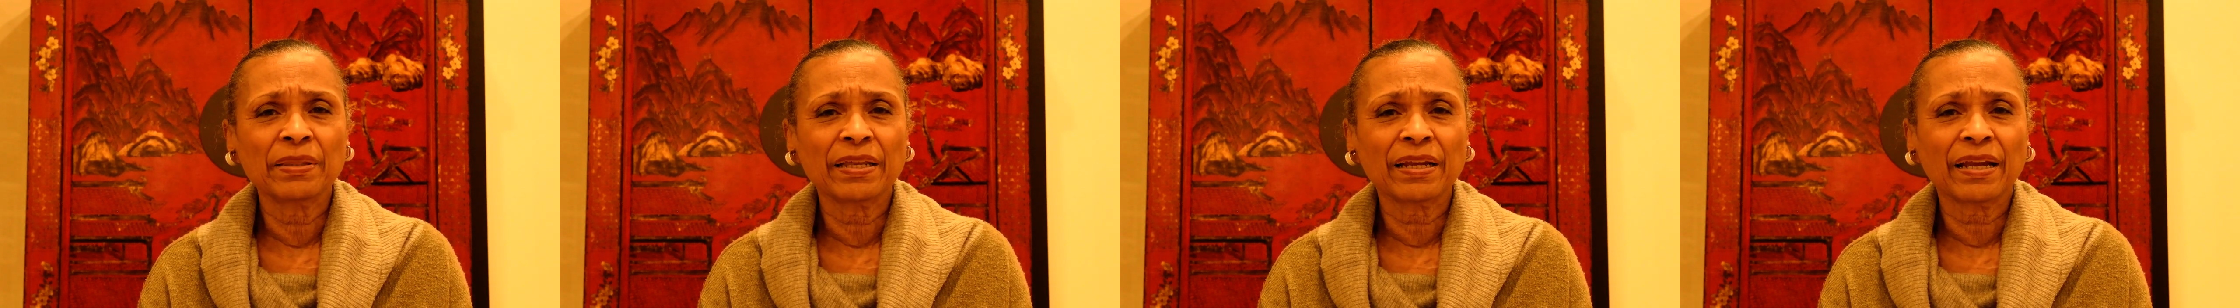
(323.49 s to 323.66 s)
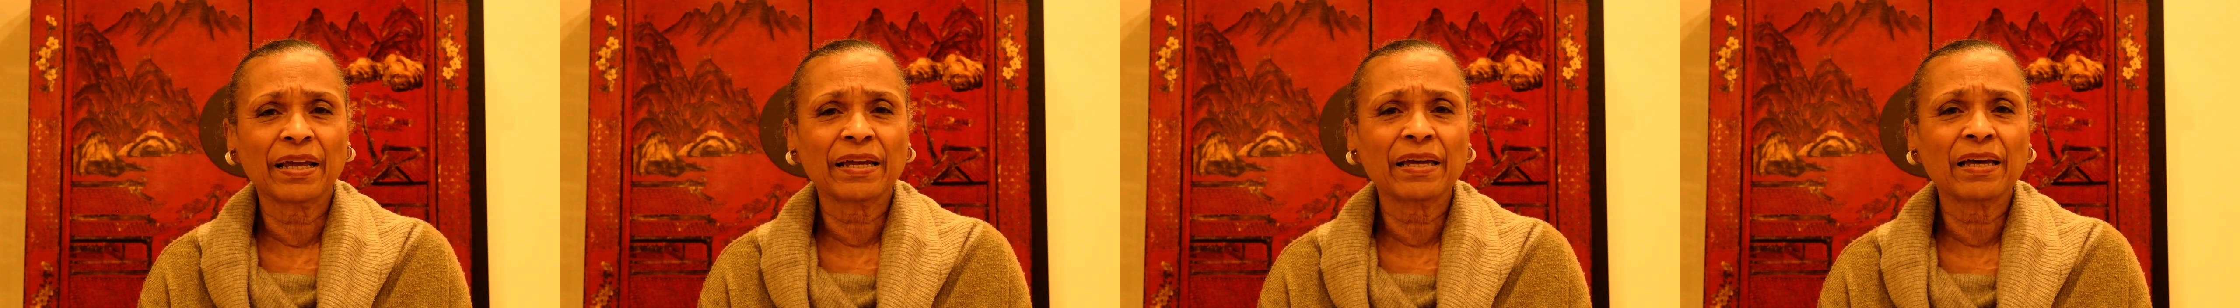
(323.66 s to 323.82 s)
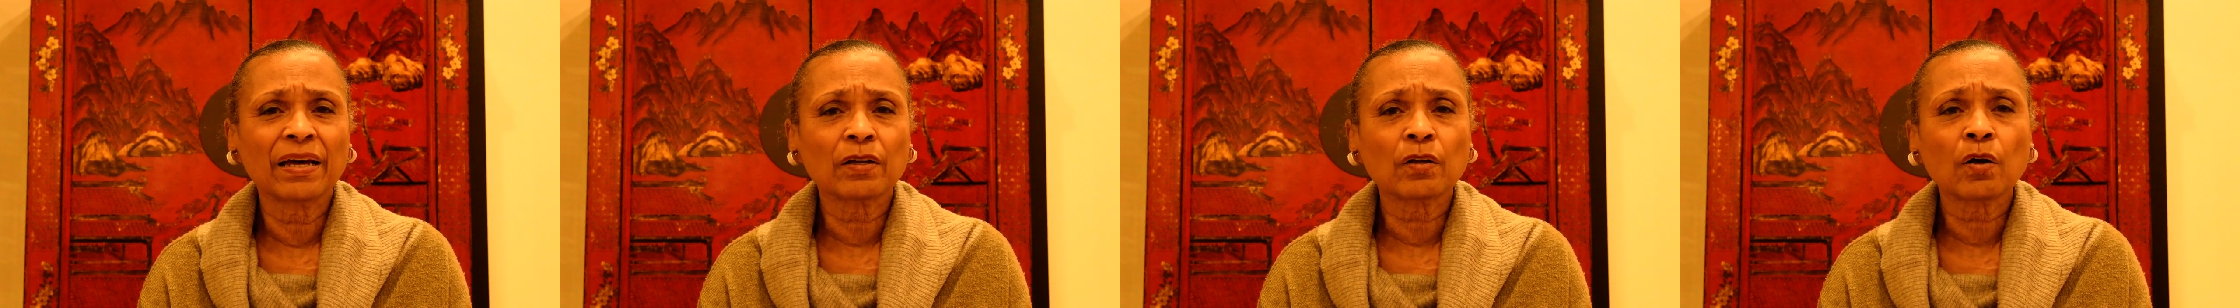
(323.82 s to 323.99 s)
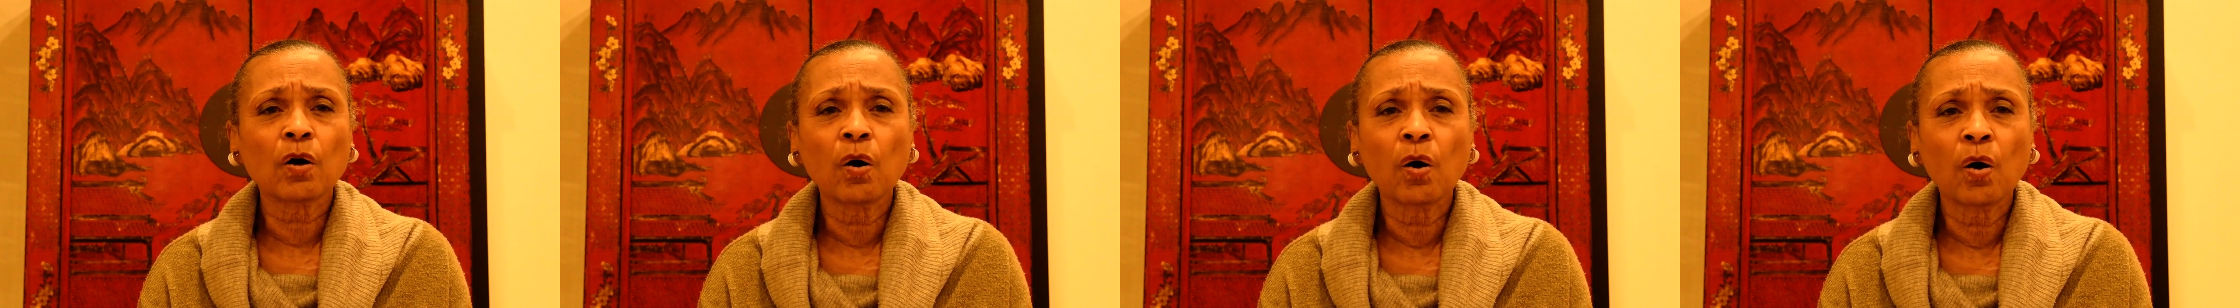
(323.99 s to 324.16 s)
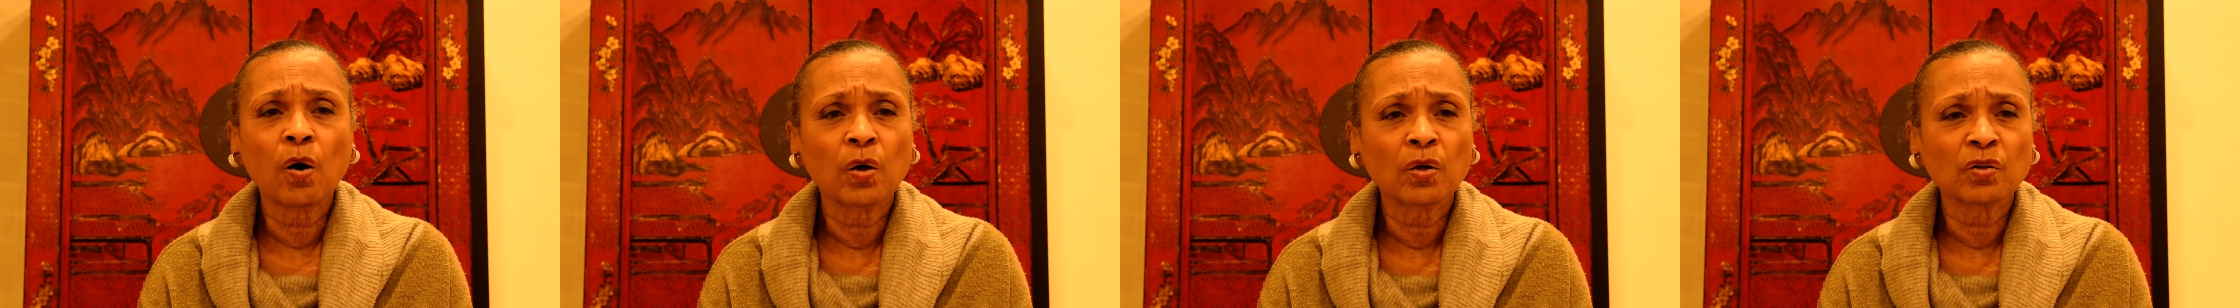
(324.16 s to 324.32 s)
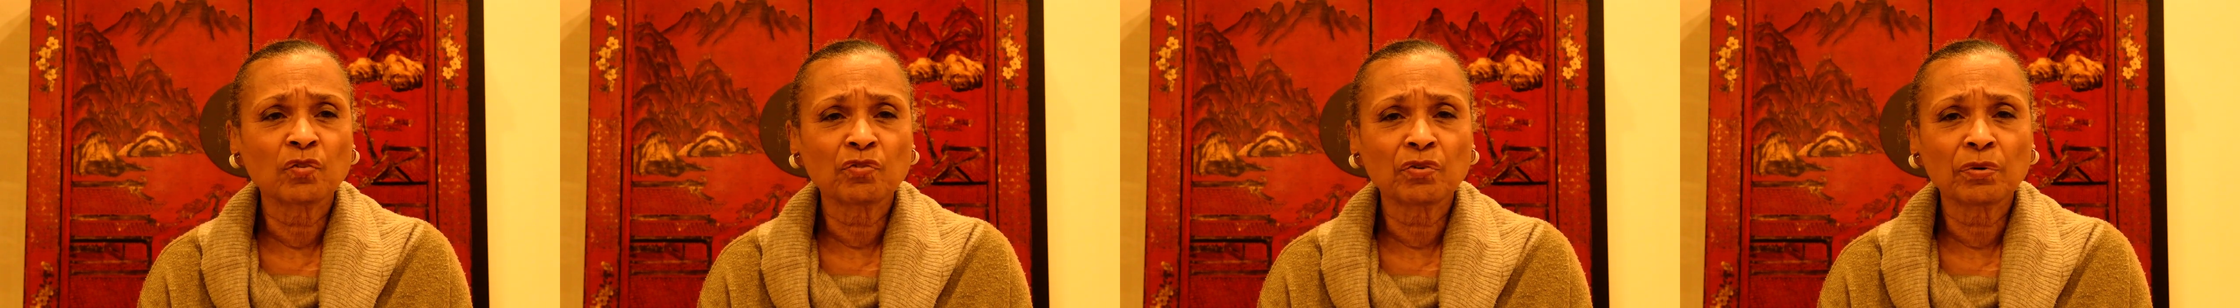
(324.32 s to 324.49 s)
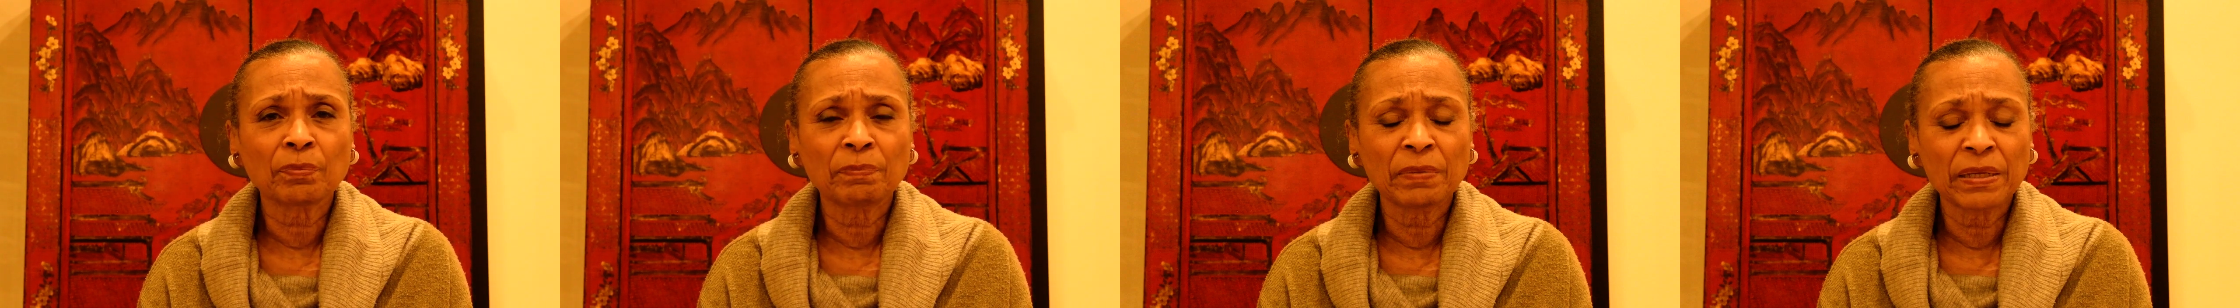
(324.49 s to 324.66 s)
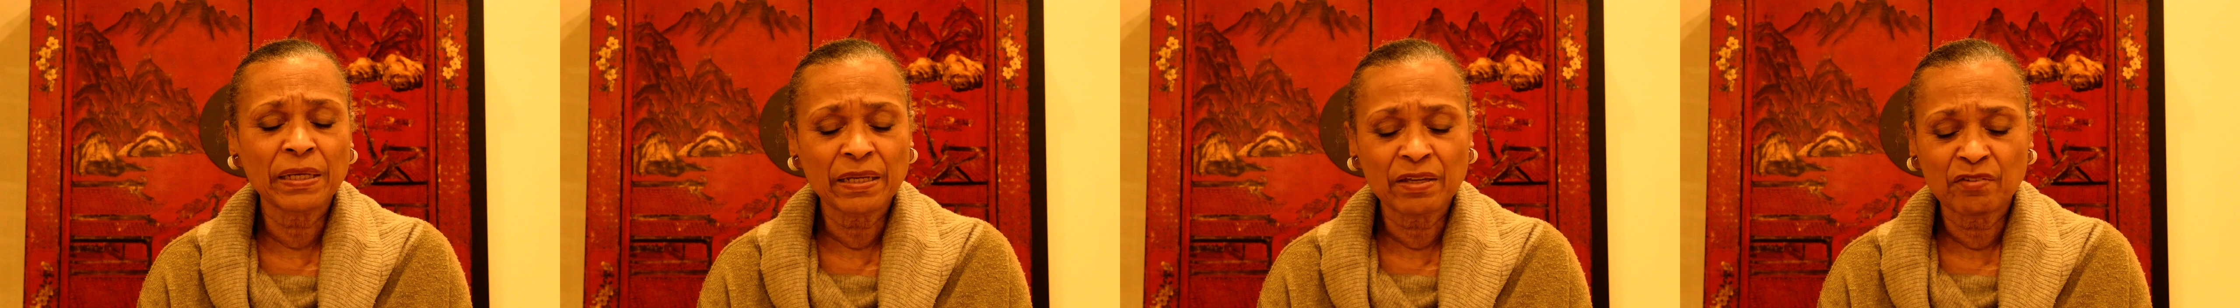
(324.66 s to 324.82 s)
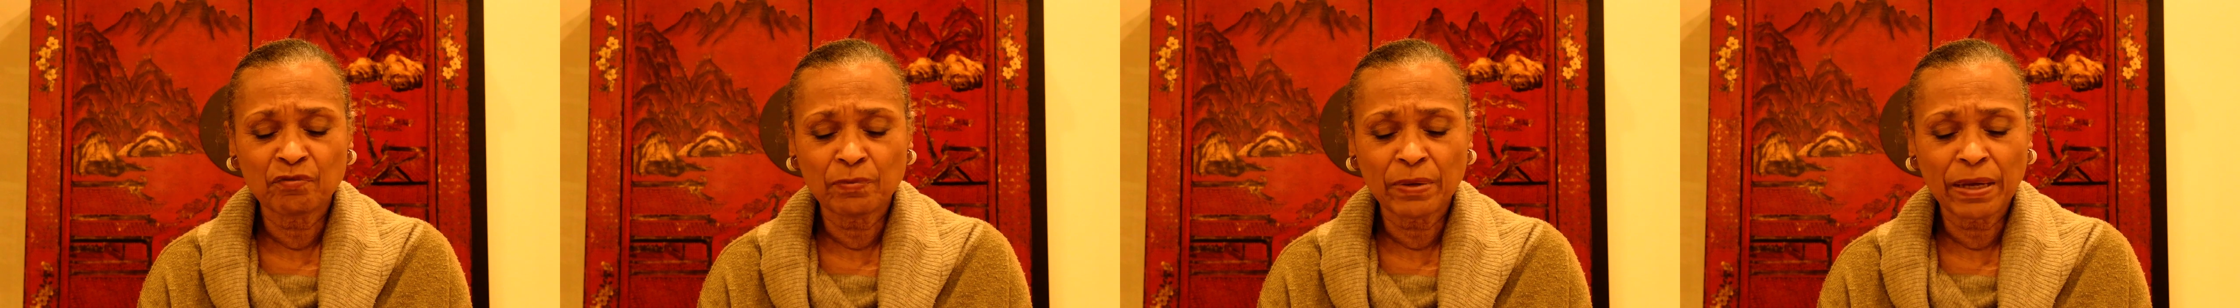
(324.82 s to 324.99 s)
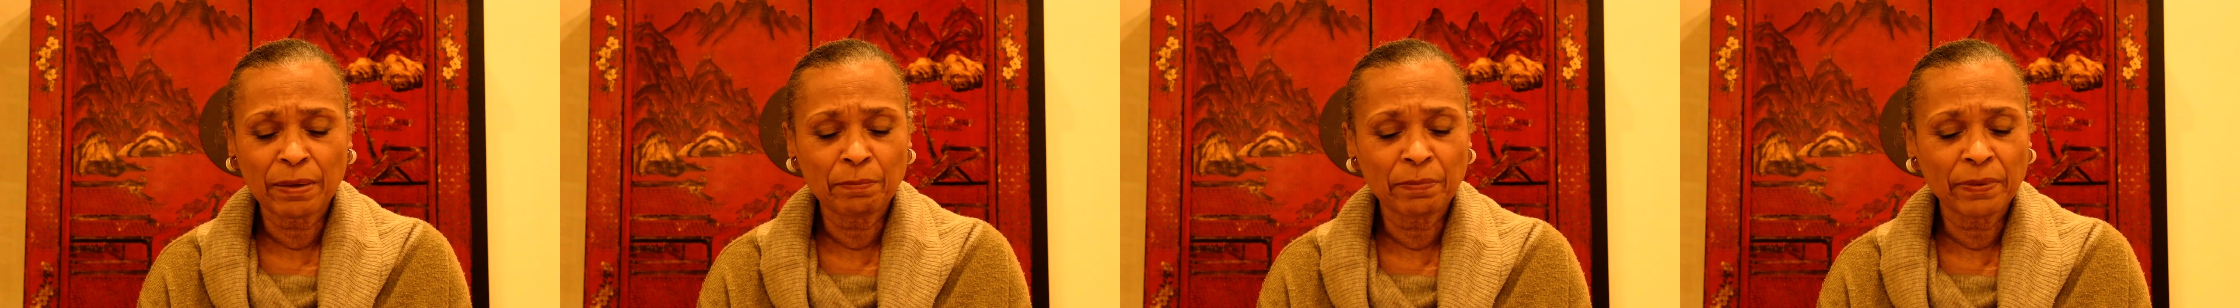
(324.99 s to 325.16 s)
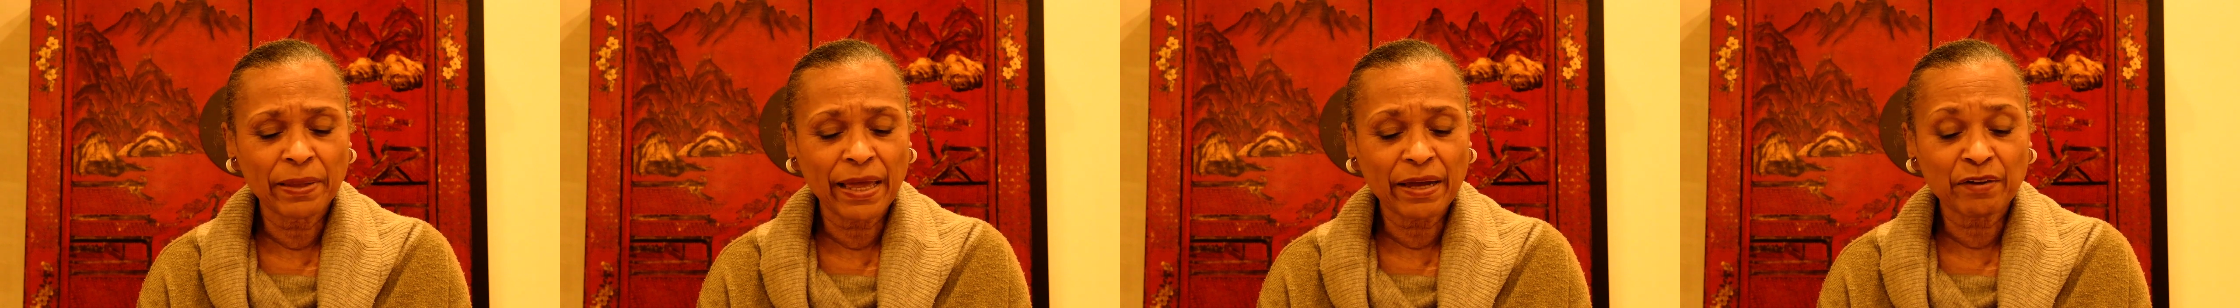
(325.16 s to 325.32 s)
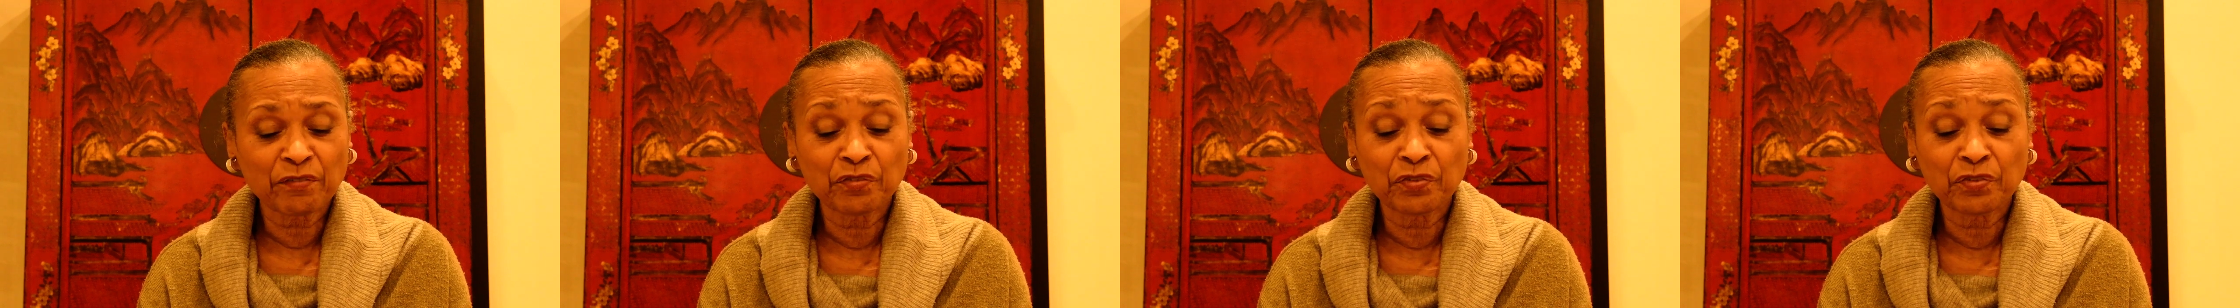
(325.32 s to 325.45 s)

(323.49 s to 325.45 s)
that I got called from many of my black